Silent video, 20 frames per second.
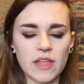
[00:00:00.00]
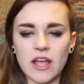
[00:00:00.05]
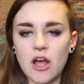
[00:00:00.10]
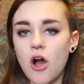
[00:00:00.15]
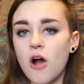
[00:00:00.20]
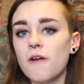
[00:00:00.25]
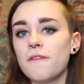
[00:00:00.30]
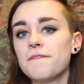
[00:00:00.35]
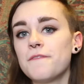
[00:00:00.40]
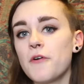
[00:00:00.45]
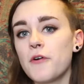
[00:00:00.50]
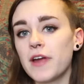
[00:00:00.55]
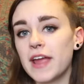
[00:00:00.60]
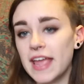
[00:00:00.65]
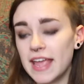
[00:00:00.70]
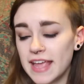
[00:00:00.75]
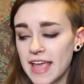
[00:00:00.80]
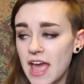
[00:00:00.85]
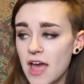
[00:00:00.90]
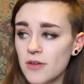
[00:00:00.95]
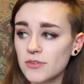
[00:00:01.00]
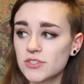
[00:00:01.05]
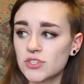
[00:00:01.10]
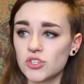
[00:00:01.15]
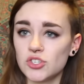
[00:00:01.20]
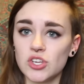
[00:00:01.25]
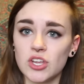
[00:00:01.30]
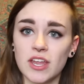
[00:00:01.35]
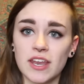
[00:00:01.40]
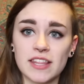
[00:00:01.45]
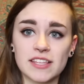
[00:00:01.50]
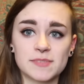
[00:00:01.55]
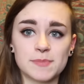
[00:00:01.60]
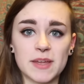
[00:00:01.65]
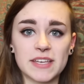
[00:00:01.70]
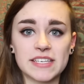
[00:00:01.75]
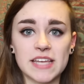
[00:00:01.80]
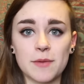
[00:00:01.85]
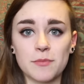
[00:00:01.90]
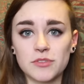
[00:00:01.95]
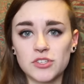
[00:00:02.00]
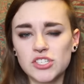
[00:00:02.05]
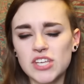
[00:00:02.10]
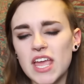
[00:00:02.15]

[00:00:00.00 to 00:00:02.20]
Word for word: like all four hang out so she could spend time with